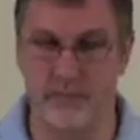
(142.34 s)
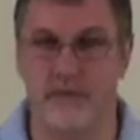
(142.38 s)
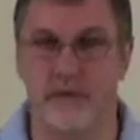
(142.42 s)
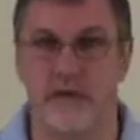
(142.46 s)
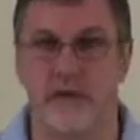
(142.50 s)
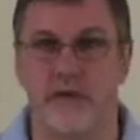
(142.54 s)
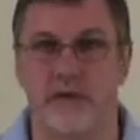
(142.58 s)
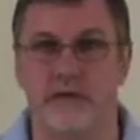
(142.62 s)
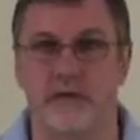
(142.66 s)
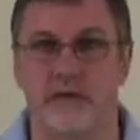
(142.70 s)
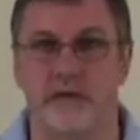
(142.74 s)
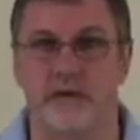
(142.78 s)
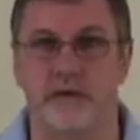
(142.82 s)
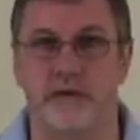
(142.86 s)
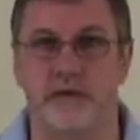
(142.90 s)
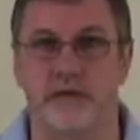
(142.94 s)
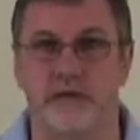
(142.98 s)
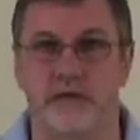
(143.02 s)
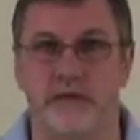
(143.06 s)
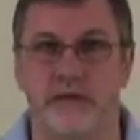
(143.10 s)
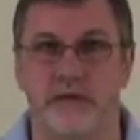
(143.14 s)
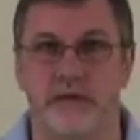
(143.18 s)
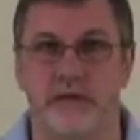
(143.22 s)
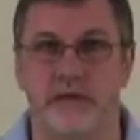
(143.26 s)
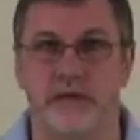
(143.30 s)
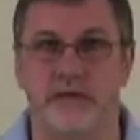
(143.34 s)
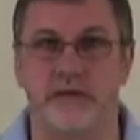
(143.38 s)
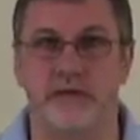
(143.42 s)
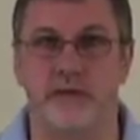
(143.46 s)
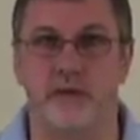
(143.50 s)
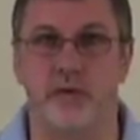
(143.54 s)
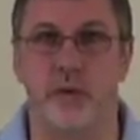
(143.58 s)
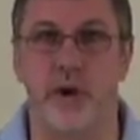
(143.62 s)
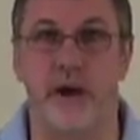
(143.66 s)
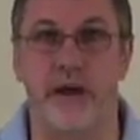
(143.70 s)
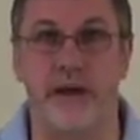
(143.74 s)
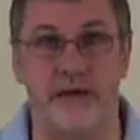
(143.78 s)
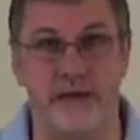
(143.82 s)
So you see it's
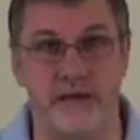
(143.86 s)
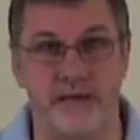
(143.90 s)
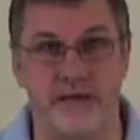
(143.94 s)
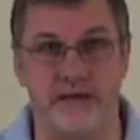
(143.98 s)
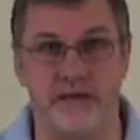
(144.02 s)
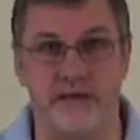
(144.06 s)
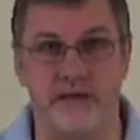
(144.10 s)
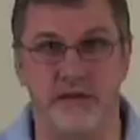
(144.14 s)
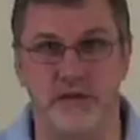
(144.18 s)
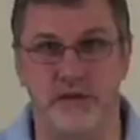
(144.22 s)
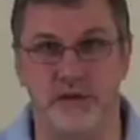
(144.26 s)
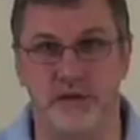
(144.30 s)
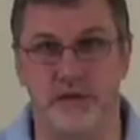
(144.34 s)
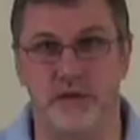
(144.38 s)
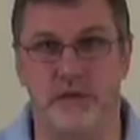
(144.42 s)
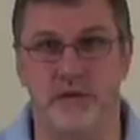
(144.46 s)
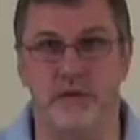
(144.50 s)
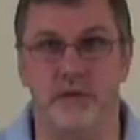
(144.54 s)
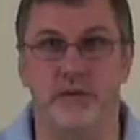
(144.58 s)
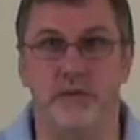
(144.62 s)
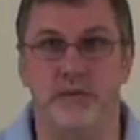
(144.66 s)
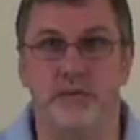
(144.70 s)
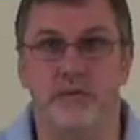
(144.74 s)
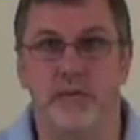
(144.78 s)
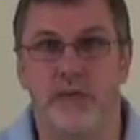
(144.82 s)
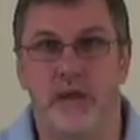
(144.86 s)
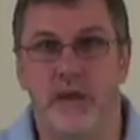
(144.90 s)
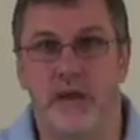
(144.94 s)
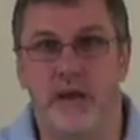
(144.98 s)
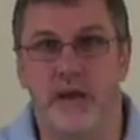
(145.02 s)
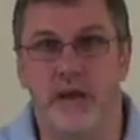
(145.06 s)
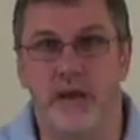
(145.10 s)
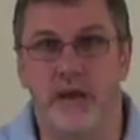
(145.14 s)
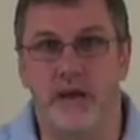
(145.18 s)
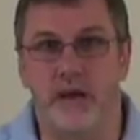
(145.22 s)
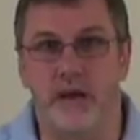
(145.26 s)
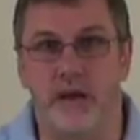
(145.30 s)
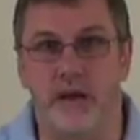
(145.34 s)
quite easy to
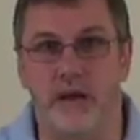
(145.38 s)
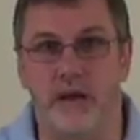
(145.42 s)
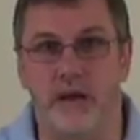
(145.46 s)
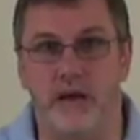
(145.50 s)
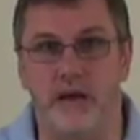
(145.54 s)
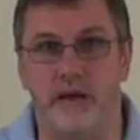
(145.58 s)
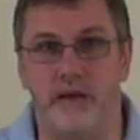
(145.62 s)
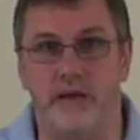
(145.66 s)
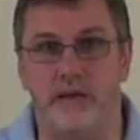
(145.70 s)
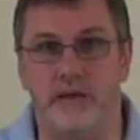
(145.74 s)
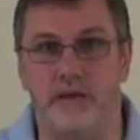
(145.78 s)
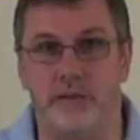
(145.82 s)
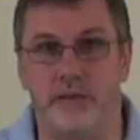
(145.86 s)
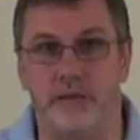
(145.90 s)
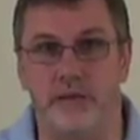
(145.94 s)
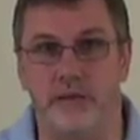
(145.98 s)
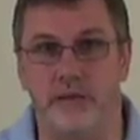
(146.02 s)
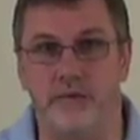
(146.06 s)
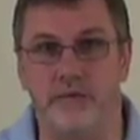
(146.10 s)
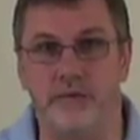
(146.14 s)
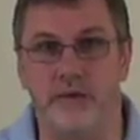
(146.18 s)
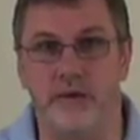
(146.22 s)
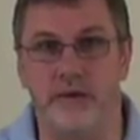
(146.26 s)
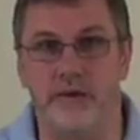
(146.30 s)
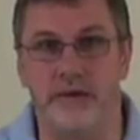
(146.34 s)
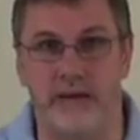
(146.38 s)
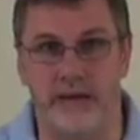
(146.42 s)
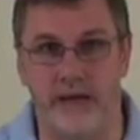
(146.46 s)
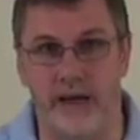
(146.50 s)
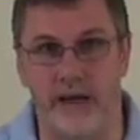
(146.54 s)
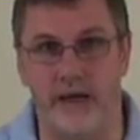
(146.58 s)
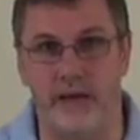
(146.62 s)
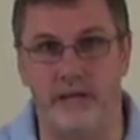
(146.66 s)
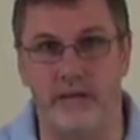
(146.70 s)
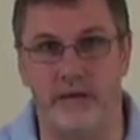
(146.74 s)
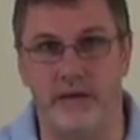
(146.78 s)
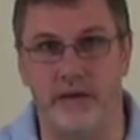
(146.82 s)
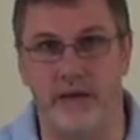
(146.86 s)
remove the
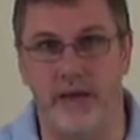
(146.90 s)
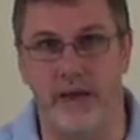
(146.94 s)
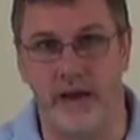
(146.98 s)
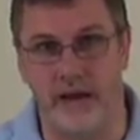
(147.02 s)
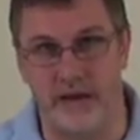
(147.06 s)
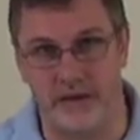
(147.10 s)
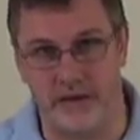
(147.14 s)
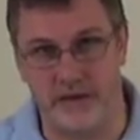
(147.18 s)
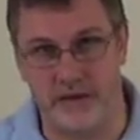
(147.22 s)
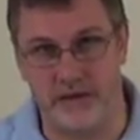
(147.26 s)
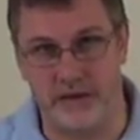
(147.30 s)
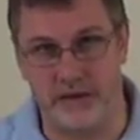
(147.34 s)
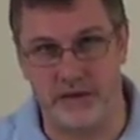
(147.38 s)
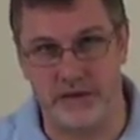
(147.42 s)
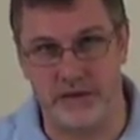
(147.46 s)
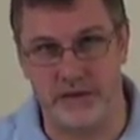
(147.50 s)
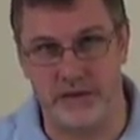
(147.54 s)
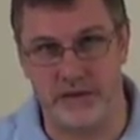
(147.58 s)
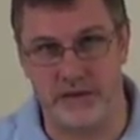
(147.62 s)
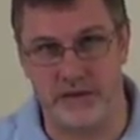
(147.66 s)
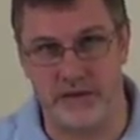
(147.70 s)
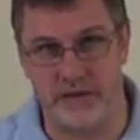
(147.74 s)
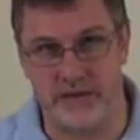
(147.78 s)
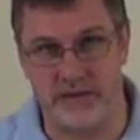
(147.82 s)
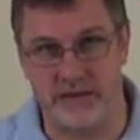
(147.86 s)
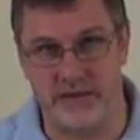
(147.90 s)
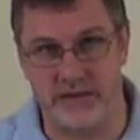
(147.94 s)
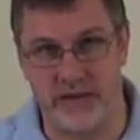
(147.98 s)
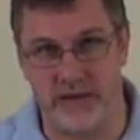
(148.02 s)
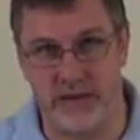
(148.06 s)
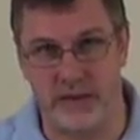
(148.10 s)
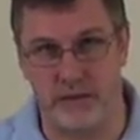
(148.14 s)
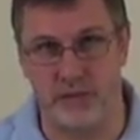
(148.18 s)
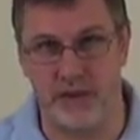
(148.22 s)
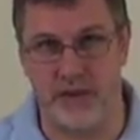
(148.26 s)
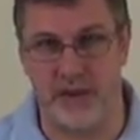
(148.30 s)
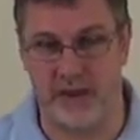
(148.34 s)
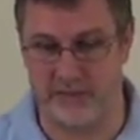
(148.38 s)
cable, and let's
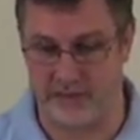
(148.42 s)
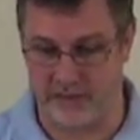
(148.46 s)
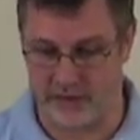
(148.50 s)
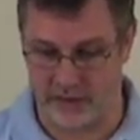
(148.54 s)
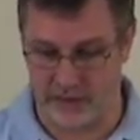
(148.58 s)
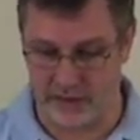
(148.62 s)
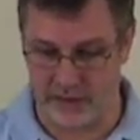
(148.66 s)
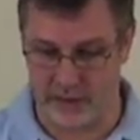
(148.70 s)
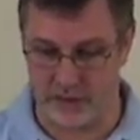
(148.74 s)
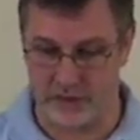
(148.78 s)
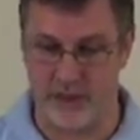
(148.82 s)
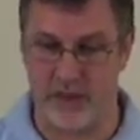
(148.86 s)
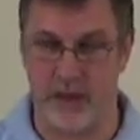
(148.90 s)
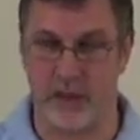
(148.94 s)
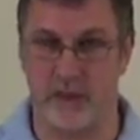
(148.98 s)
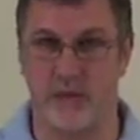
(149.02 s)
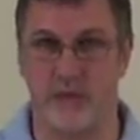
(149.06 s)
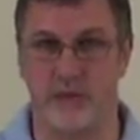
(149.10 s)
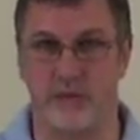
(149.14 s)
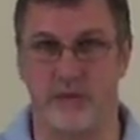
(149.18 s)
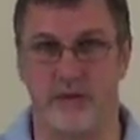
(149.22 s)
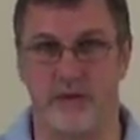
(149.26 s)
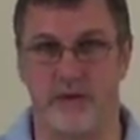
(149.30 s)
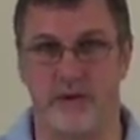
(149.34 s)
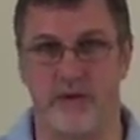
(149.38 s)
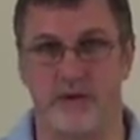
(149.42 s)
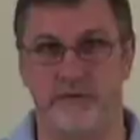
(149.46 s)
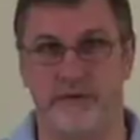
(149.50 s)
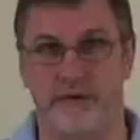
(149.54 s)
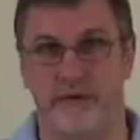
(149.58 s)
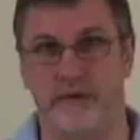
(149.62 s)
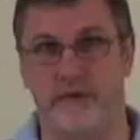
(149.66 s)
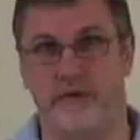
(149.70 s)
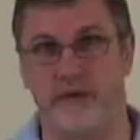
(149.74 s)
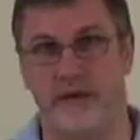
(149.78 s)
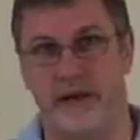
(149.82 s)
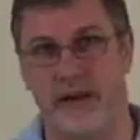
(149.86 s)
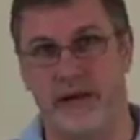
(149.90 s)
say we have a new cable with a
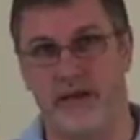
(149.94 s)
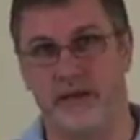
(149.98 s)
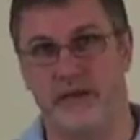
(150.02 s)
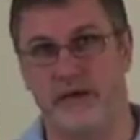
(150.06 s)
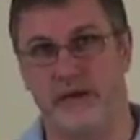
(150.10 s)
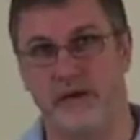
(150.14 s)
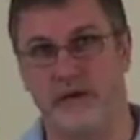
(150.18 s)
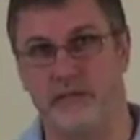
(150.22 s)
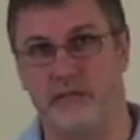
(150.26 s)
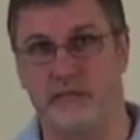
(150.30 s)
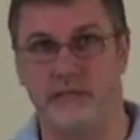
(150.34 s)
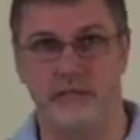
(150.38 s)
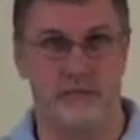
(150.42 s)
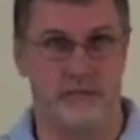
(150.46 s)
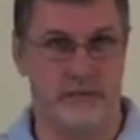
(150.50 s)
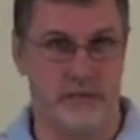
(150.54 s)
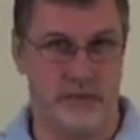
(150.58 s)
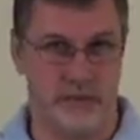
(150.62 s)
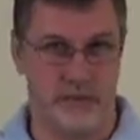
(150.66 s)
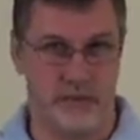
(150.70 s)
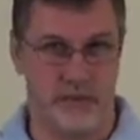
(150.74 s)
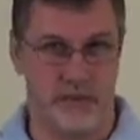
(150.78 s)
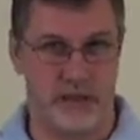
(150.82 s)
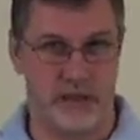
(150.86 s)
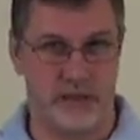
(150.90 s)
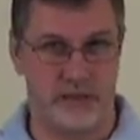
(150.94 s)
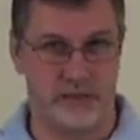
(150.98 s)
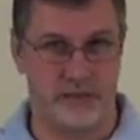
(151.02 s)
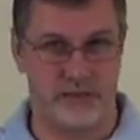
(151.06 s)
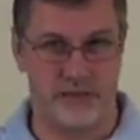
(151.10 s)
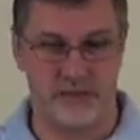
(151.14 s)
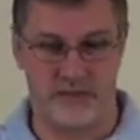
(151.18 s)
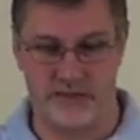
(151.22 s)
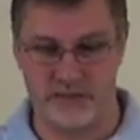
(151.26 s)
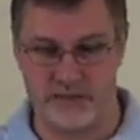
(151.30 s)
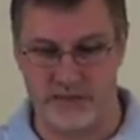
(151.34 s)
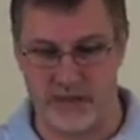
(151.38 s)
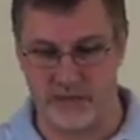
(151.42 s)
different connector. I use
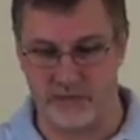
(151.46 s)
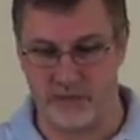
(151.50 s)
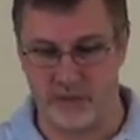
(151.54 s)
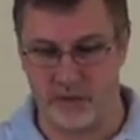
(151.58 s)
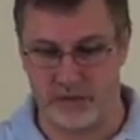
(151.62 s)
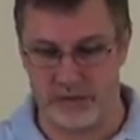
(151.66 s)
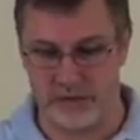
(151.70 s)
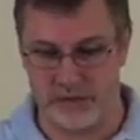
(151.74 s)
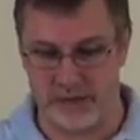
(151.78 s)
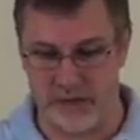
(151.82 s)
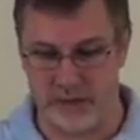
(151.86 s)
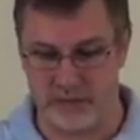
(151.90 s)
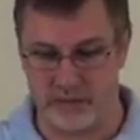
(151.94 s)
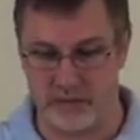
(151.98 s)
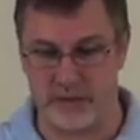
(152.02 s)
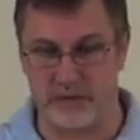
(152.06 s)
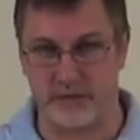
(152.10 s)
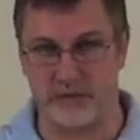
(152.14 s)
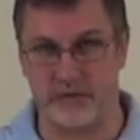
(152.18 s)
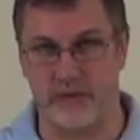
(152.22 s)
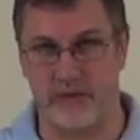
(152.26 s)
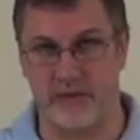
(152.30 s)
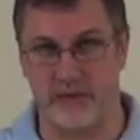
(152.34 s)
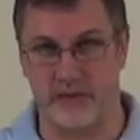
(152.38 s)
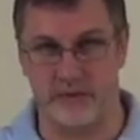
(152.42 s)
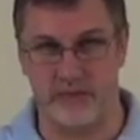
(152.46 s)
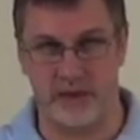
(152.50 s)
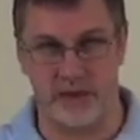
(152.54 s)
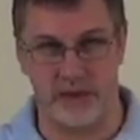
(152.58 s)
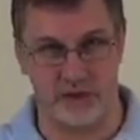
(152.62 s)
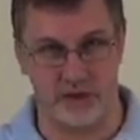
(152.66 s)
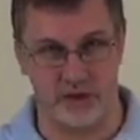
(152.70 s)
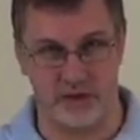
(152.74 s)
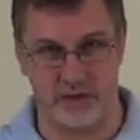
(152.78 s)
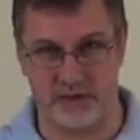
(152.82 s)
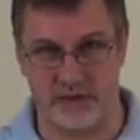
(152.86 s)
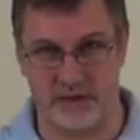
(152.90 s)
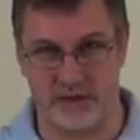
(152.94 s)
the same one here, but you can
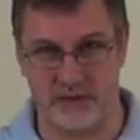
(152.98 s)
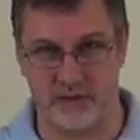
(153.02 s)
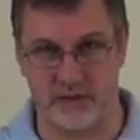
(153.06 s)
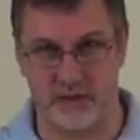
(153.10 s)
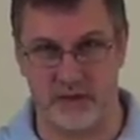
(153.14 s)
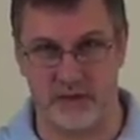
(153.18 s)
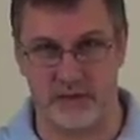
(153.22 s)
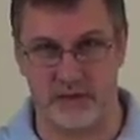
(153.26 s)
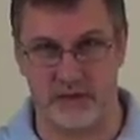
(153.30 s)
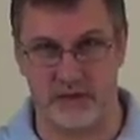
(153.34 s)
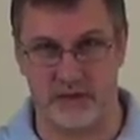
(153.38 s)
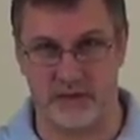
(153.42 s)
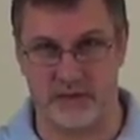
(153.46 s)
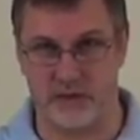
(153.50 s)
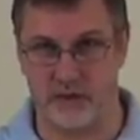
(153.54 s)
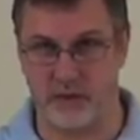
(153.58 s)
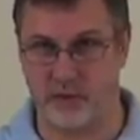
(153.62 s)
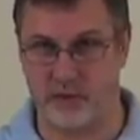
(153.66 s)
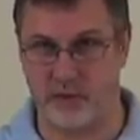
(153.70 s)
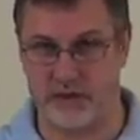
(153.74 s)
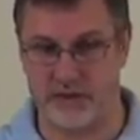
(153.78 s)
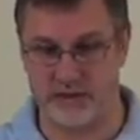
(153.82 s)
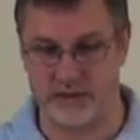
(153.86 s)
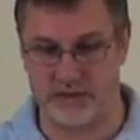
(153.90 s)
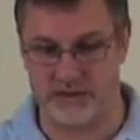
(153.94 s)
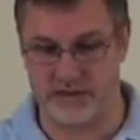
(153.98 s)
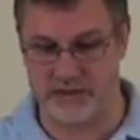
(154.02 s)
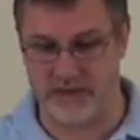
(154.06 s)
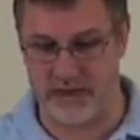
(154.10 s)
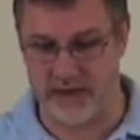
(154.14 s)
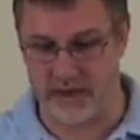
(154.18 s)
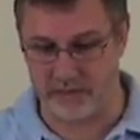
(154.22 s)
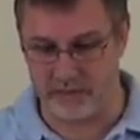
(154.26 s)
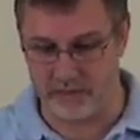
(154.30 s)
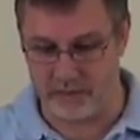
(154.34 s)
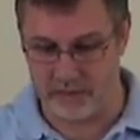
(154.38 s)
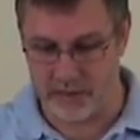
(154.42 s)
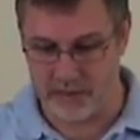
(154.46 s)
imagine this connector is always the
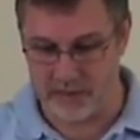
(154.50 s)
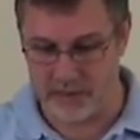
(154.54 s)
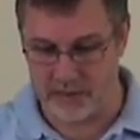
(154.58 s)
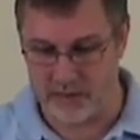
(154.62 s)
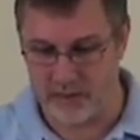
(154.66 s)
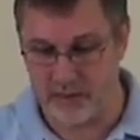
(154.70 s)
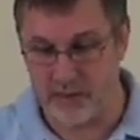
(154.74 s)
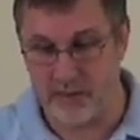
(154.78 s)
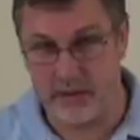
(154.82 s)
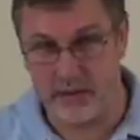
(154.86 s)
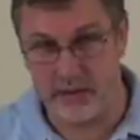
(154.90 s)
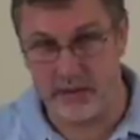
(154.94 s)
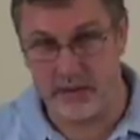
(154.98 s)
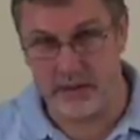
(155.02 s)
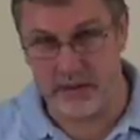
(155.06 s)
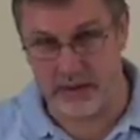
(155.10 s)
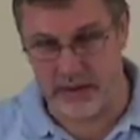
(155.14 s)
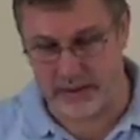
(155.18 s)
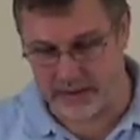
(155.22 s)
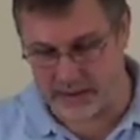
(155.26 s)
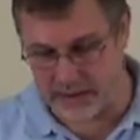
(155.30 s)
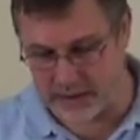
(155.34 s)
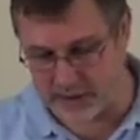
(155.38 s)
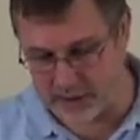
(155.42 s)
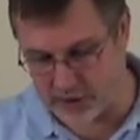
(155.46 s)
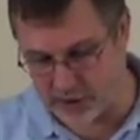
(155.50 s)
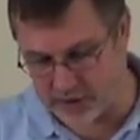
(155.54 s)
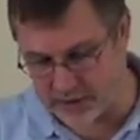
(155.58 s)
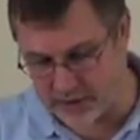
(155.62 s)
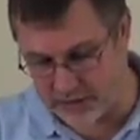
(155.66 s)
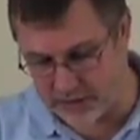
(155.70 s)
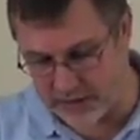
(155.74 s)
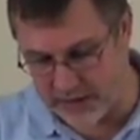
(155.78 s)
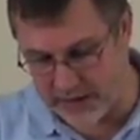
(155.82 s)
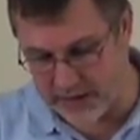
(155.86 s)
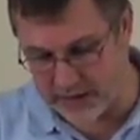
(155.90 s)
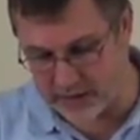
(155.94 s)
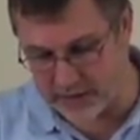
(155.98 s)
same. Attach it
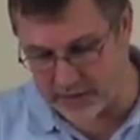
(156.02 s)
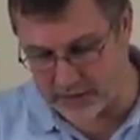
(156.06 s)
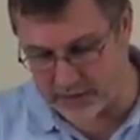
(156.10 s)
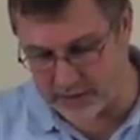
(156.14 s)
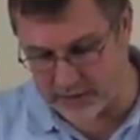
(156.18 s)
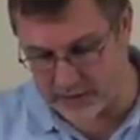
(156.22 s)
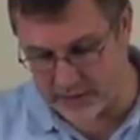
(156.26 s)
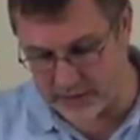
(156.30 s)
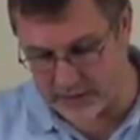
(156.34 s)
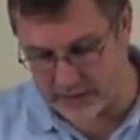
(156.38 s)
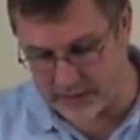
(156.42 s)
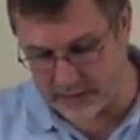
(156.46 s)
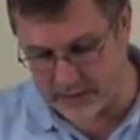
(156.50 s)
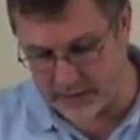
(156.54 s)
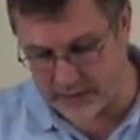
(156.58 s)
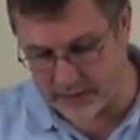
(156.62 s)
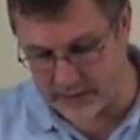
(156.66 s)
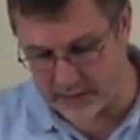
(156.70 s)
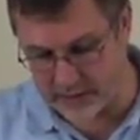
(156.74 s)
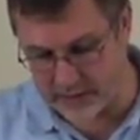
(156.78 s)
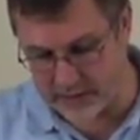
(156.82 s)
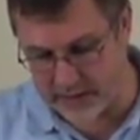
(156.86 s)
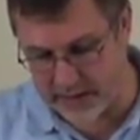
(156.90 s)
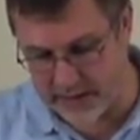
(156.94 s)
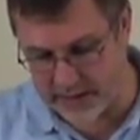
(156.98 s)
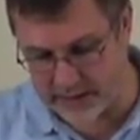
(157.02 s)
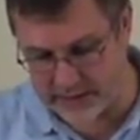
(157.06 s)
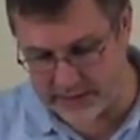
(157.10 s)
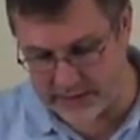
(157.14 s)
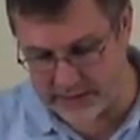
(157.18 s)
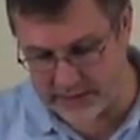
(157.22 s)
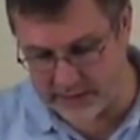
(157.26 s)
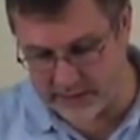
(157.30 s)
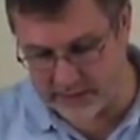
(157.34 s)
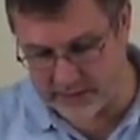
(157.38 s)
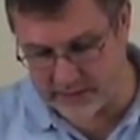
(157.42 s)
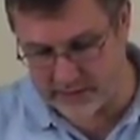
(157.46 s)
again to the headset.